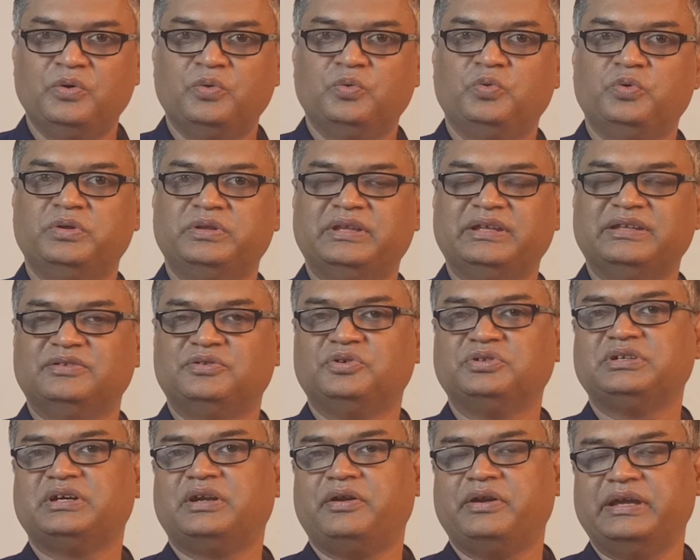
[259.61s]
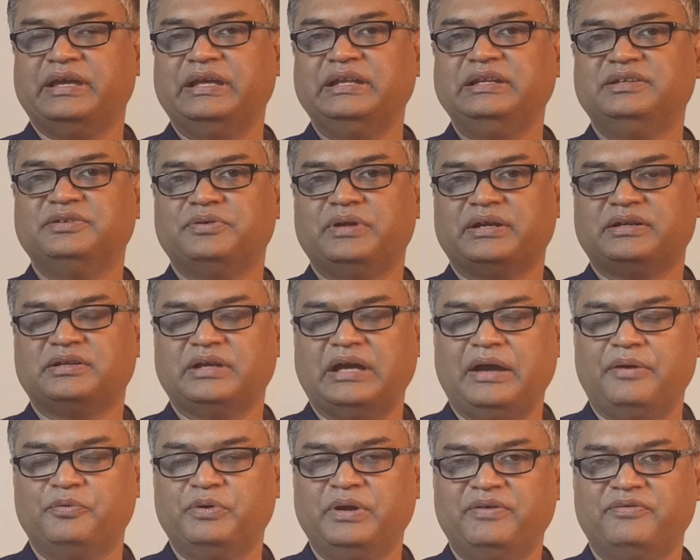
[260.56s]
Those are our indirect.
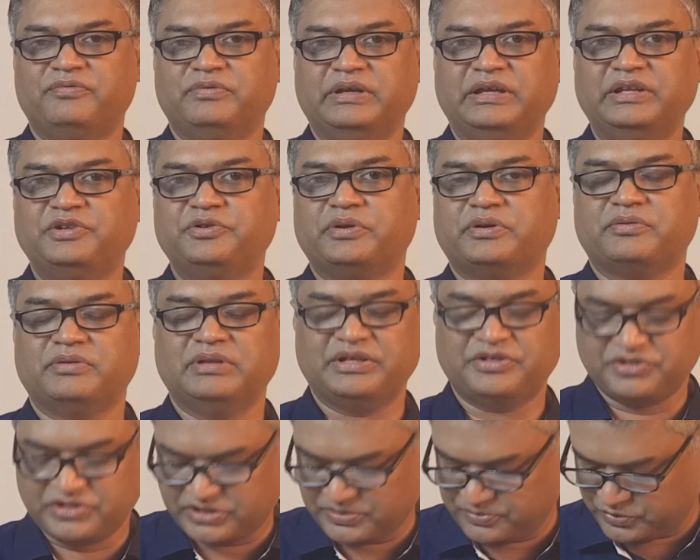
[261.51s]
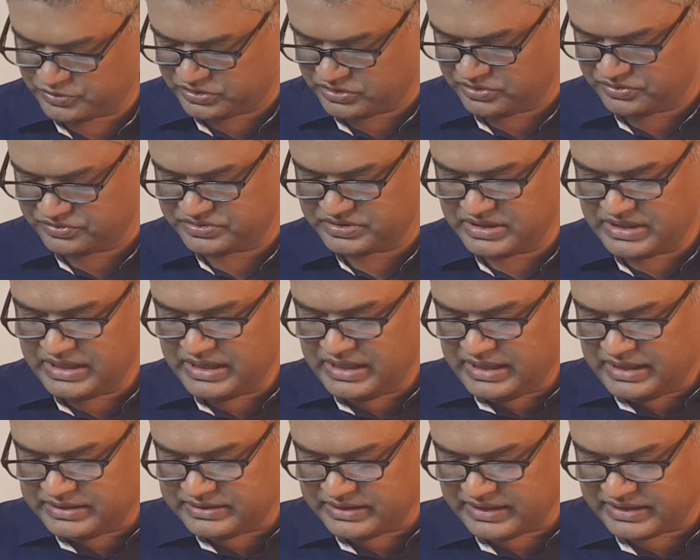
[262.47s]
We have indirect relationship with those.
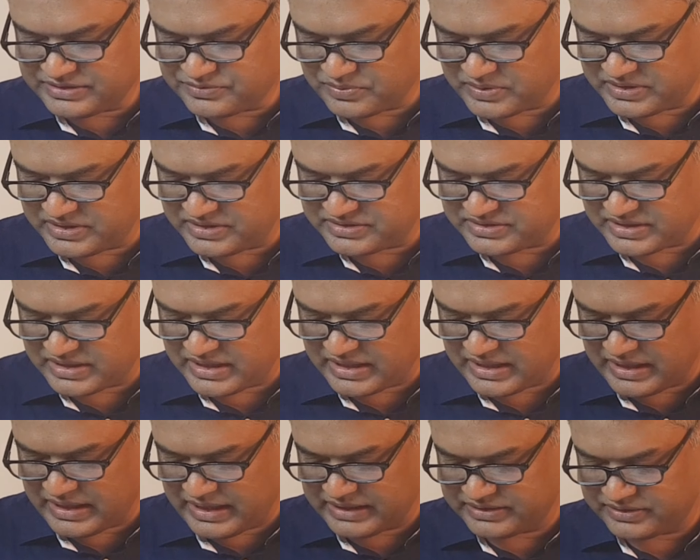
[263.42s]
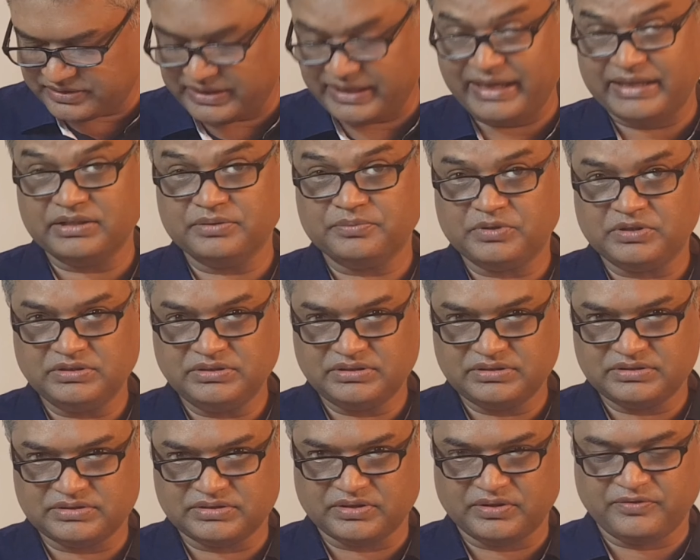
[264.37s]
Next one is other
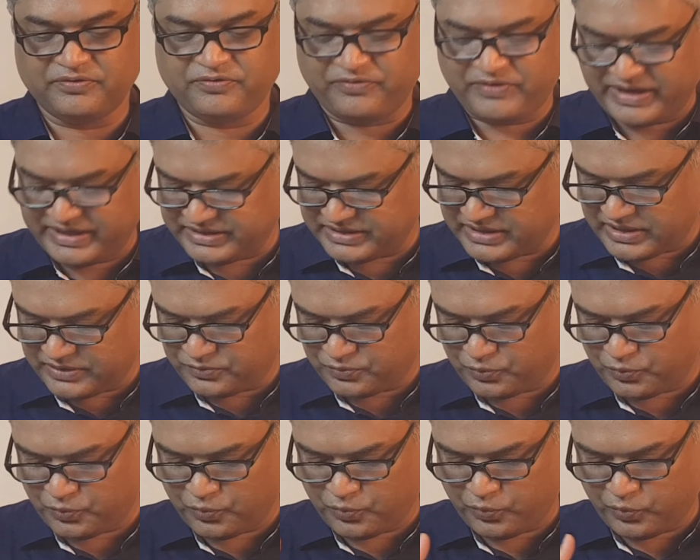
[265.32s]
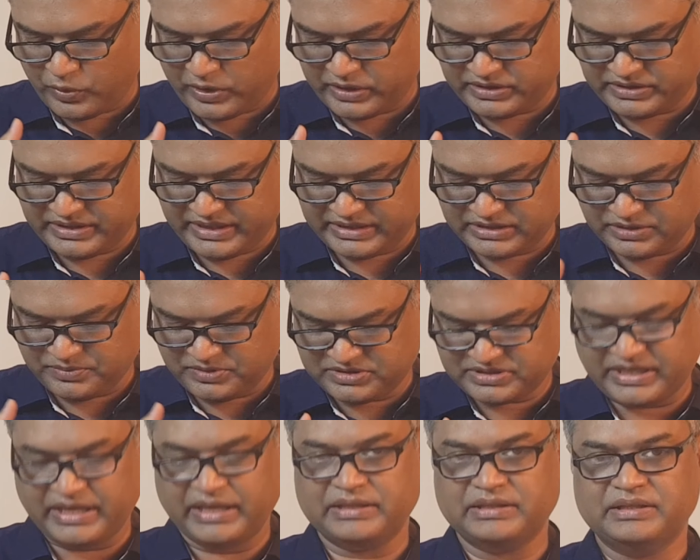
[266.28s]
animals. So find out what animals
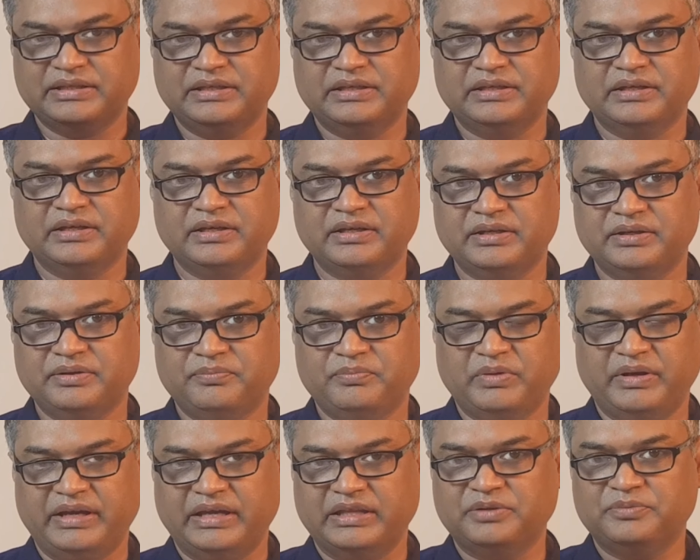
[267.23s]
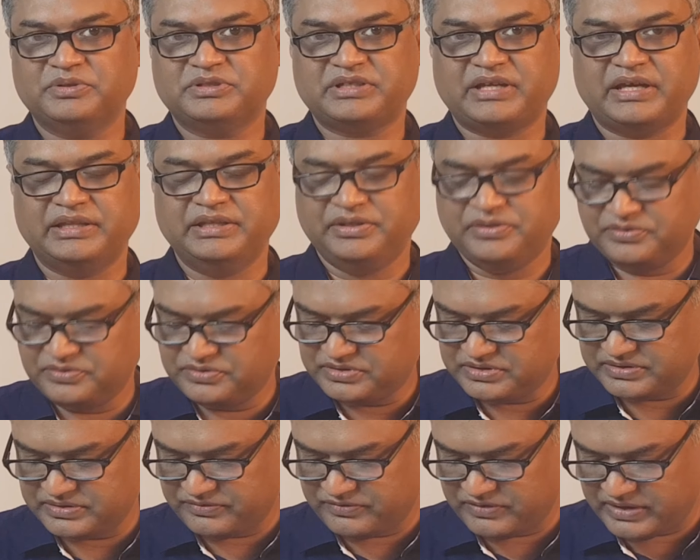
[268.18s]
can
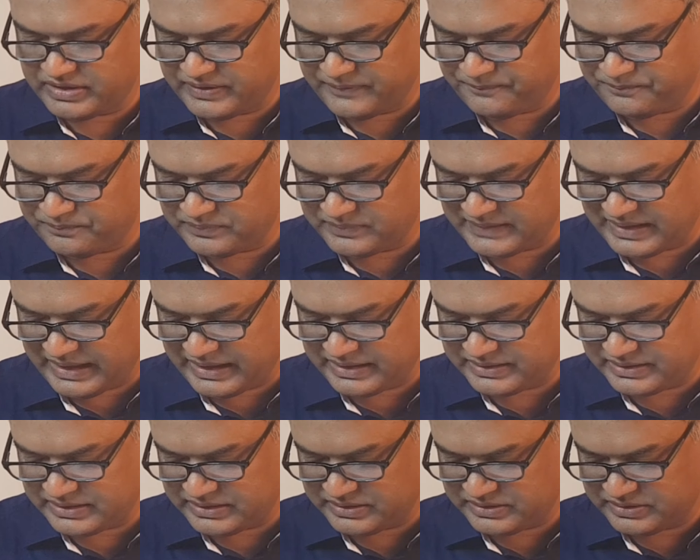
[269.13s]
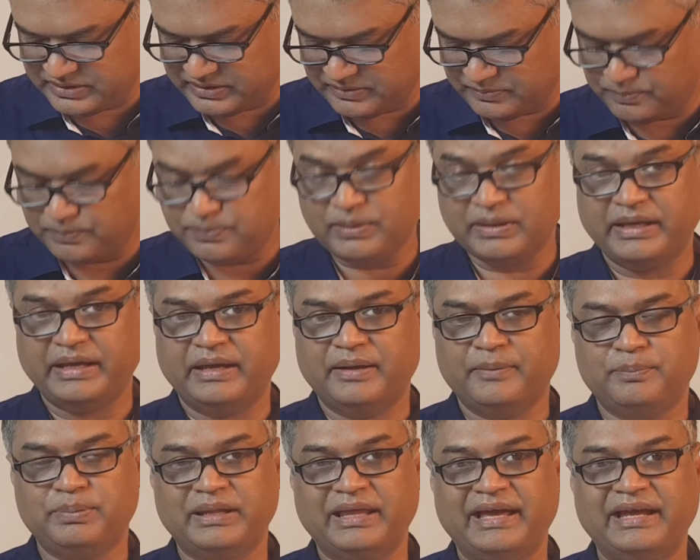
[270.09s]
use, and then
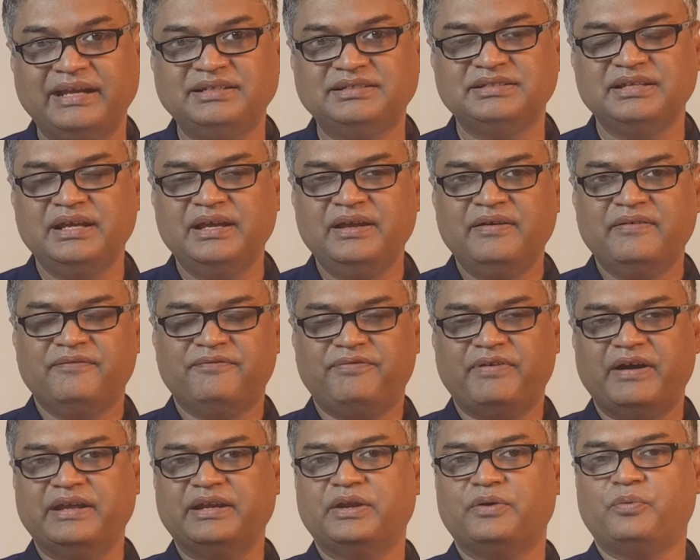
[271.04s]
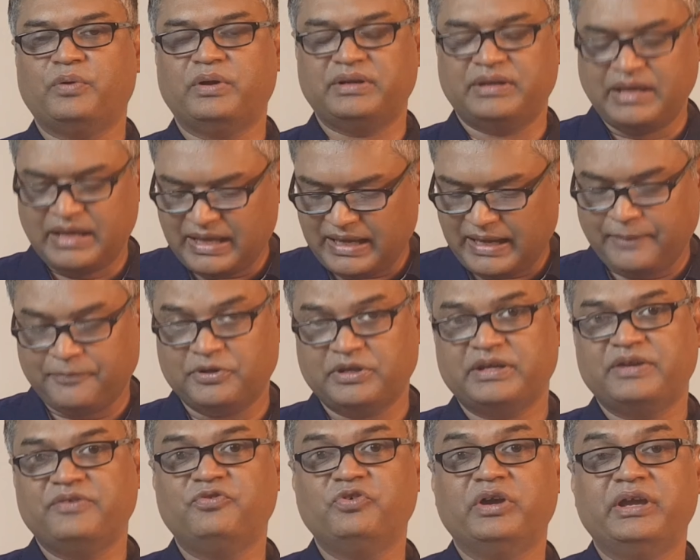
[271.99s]
plants. Find out what. I'm going to
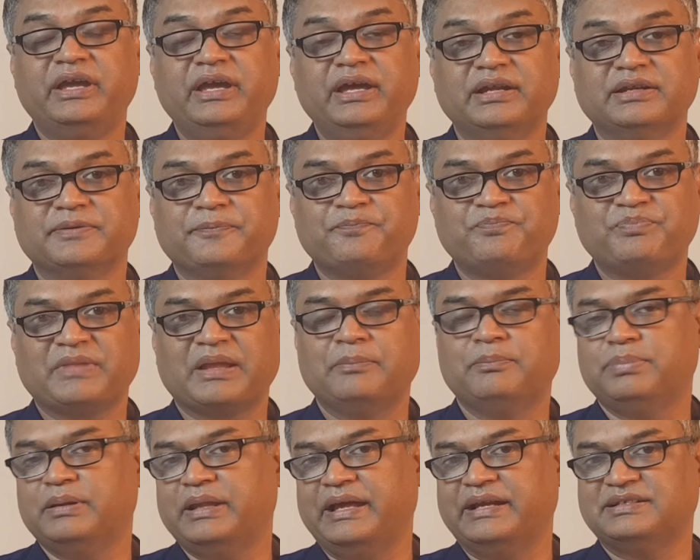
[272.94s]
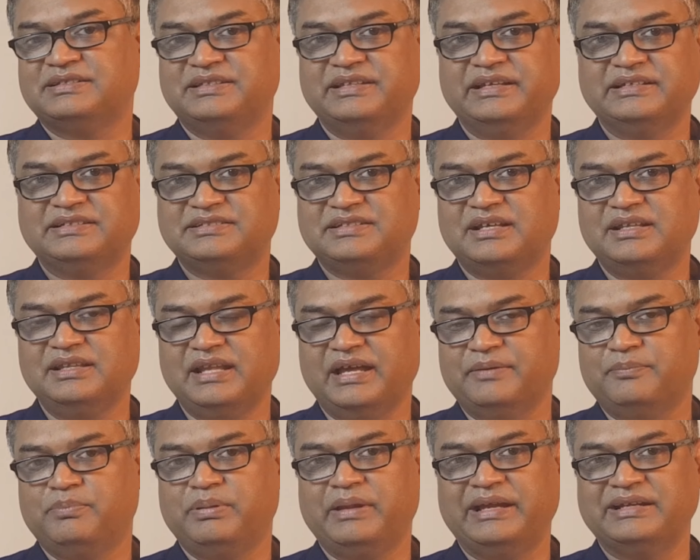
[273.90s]
give you a hint. Plants need
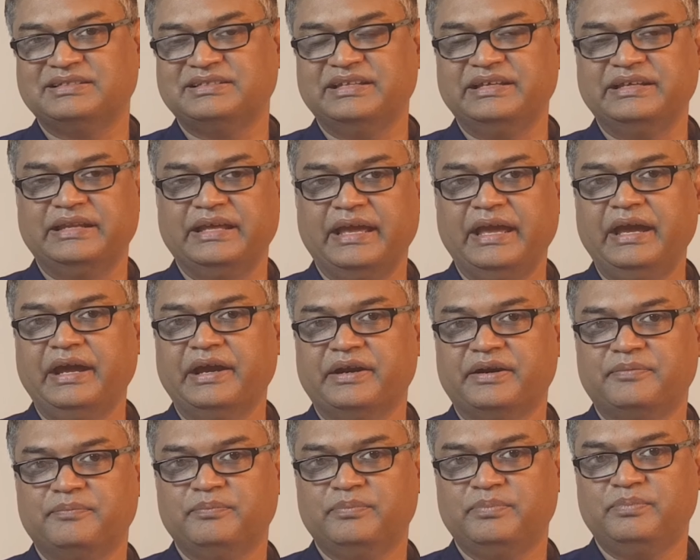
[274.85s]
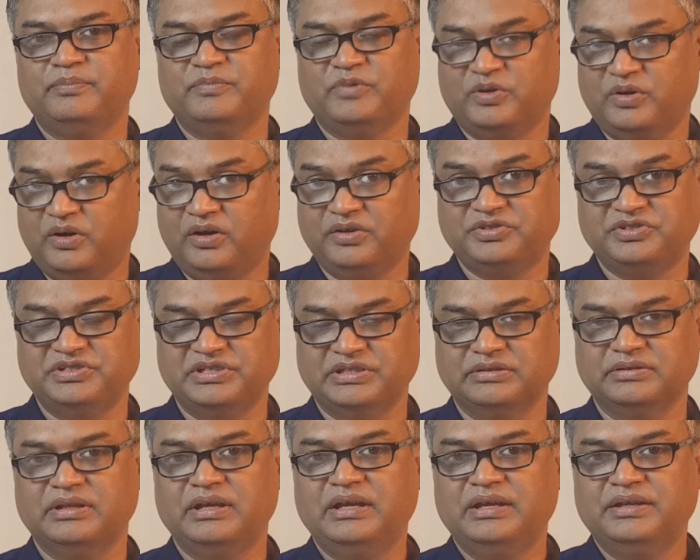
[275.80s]
sunlight. Plants need air,
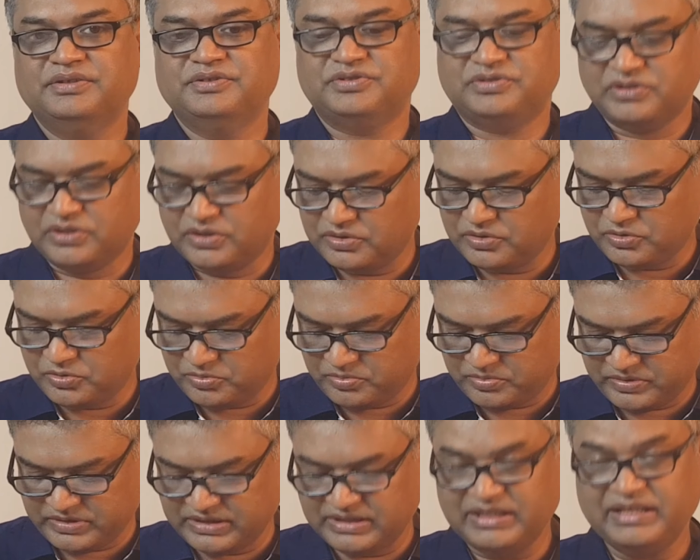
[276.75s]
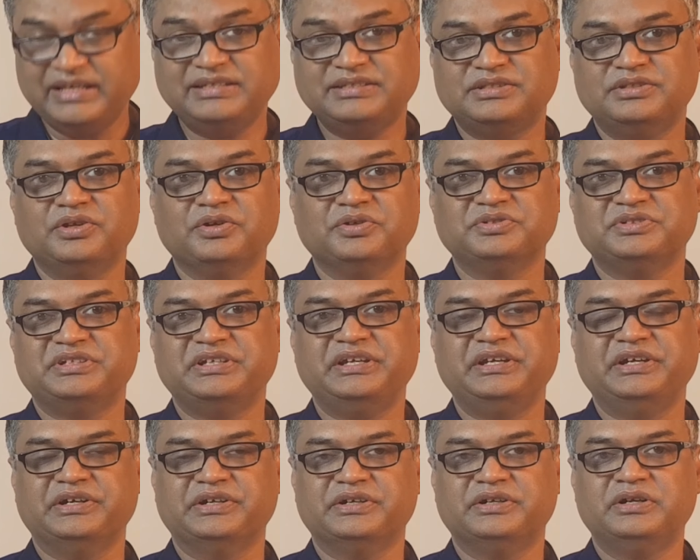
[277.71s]
oxygen. So list those
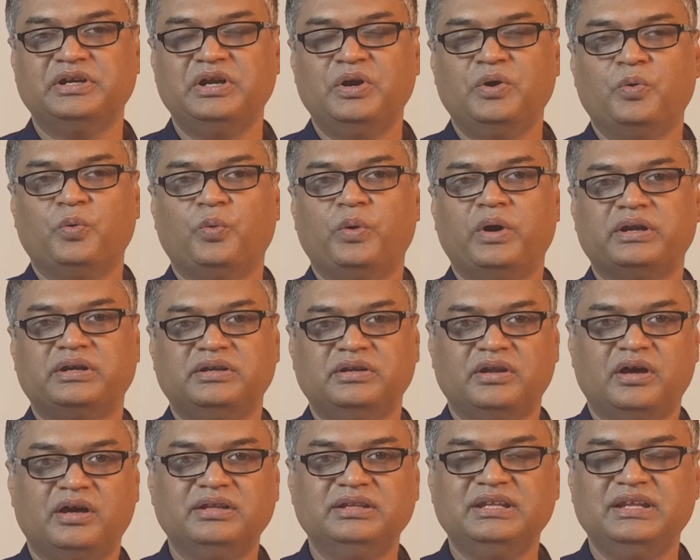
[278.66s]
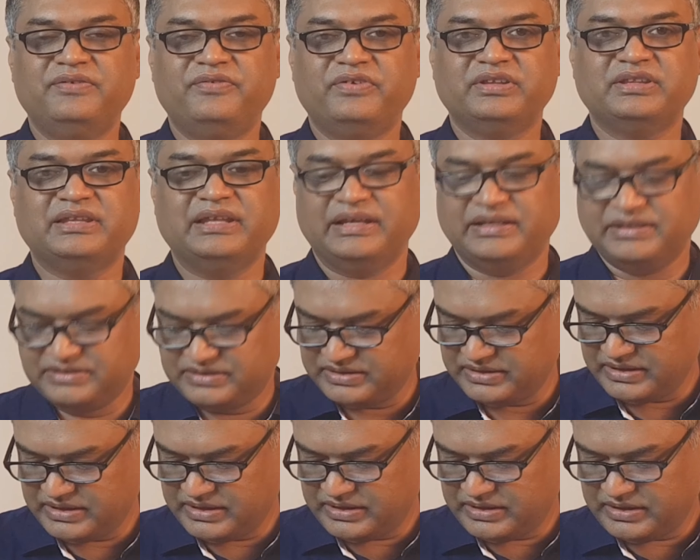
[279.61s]
here. What non-living things
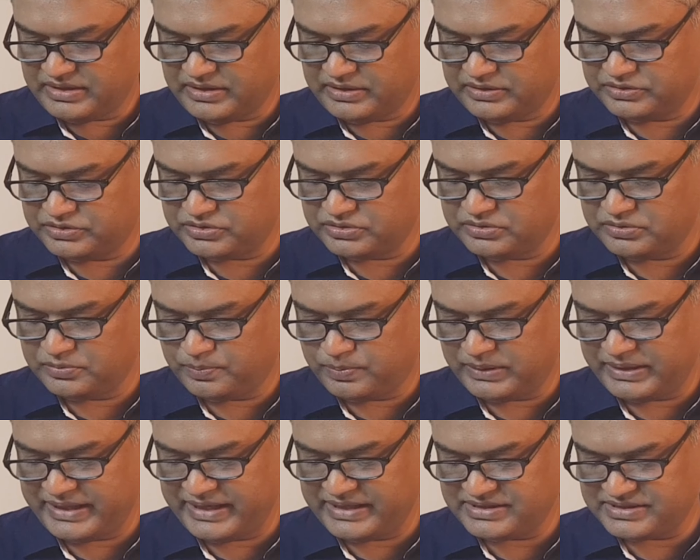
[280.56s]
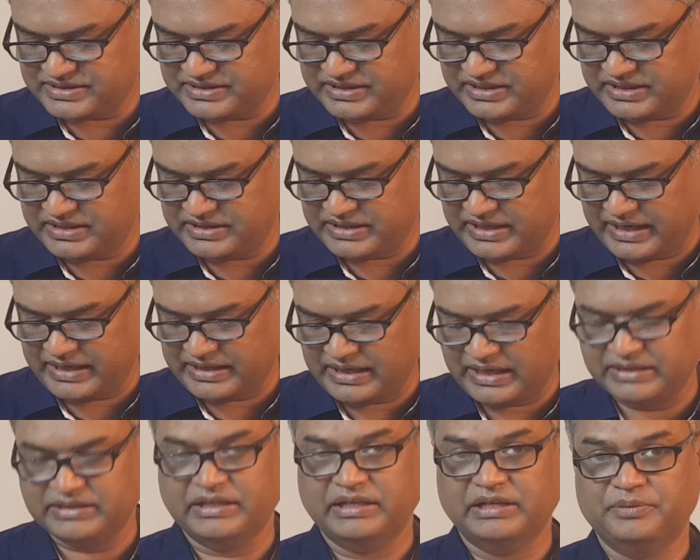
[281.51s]
do plants need and
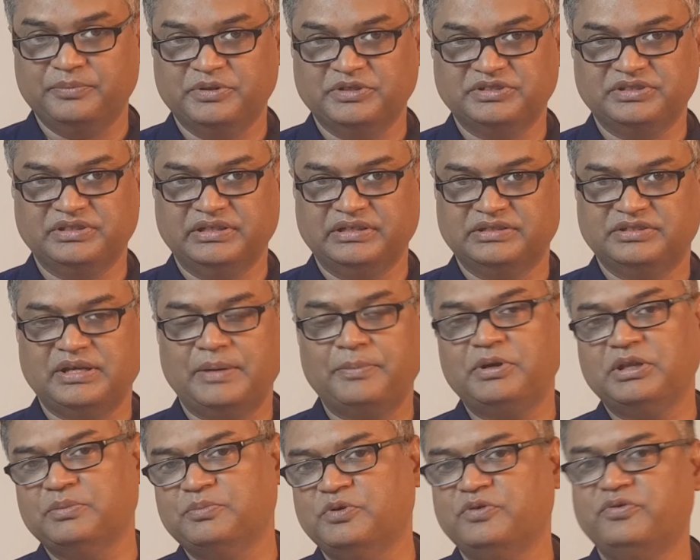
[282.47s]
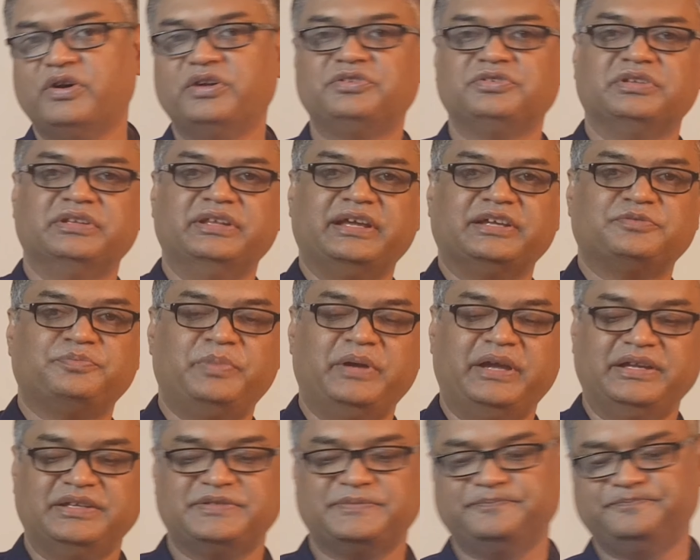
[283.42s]
other animals need? So I'm going to move on to the next
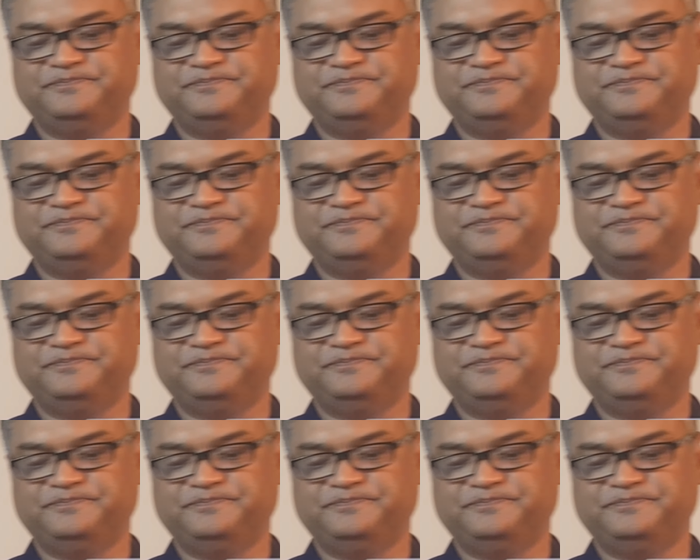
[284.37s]
page.